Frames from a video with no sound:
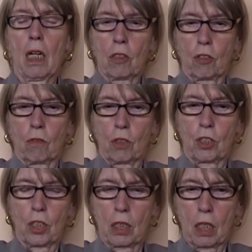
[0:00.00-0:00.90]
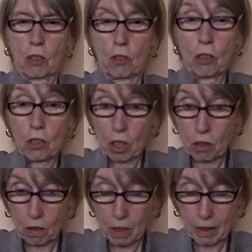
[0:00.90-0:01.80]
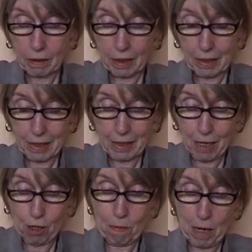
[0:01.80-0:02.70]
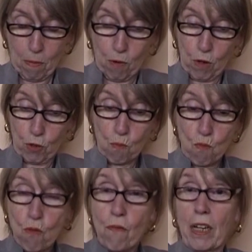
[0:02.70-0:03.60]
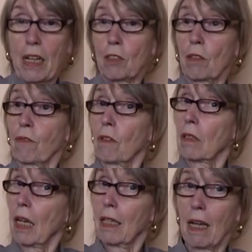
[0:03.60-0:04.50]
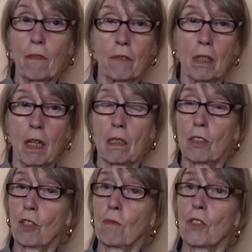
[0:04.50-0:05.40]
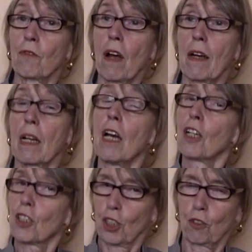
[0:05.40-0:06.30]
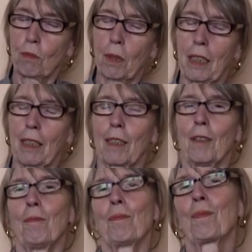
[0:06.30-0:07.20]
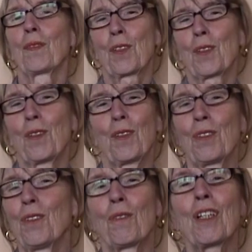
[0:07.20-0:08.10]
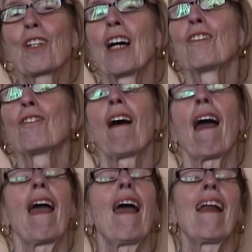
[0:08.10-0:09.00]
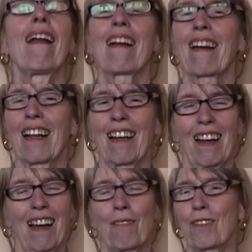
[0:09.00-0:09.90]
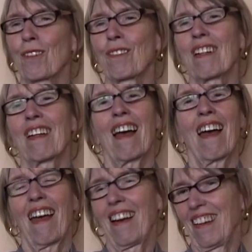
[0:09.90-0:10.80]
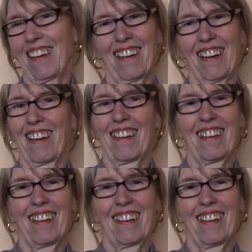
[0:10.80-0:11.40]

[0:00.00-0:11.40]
So she said, you should look at that, and the baby was moving and so forth. And after that, she was fine. She could breathe. So we can do anything, absolutely anything.